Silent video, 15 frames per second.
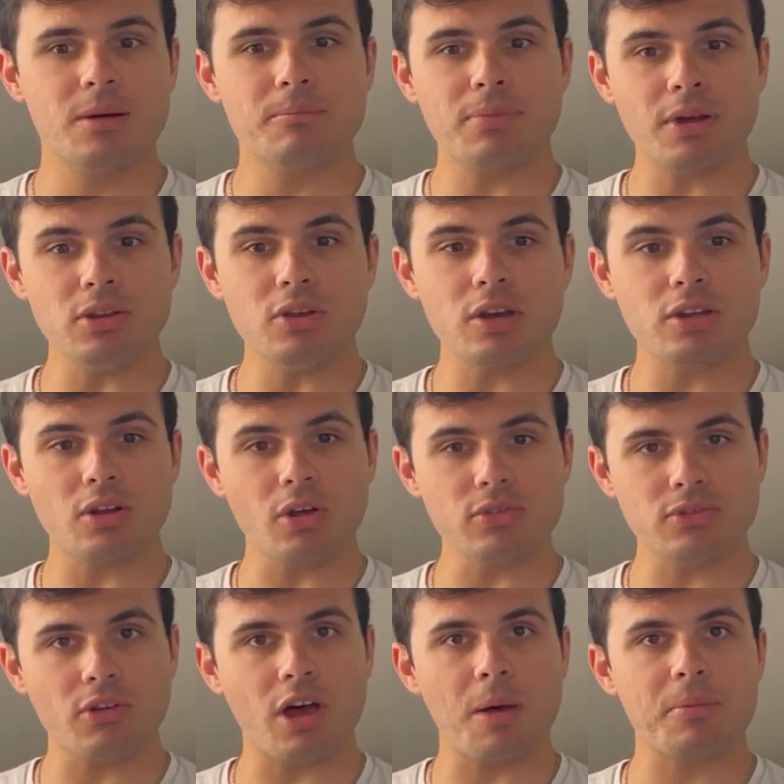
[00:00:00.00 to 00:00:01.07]
But you can
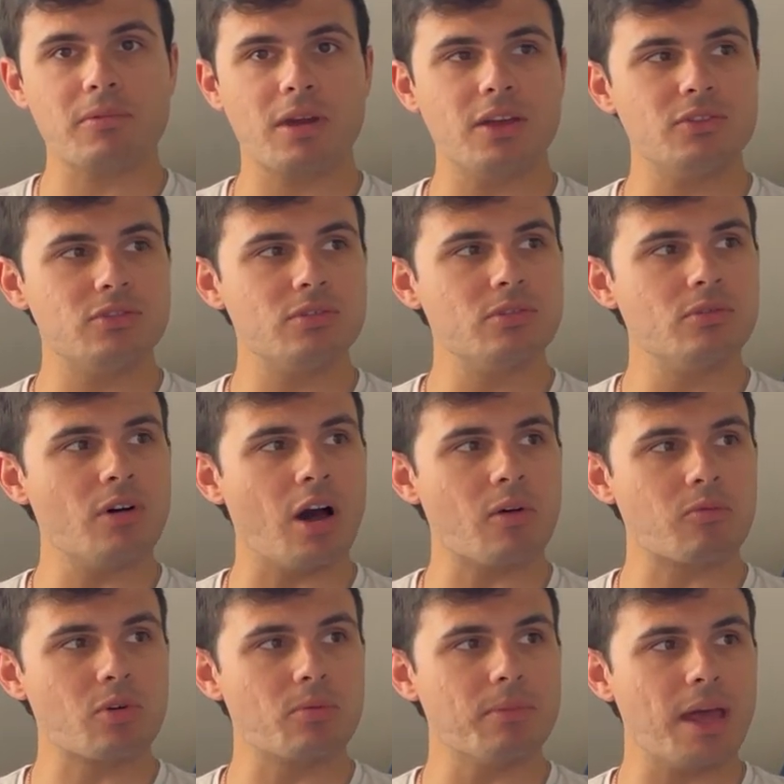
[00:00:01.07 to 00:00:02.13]
also upgrade to a
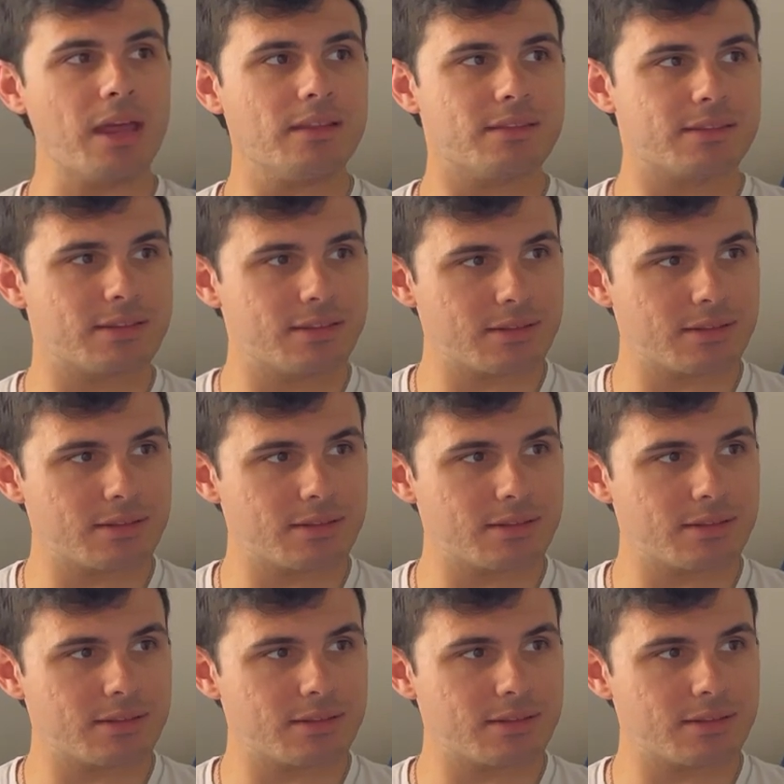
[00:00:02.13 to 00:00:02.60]
roomette.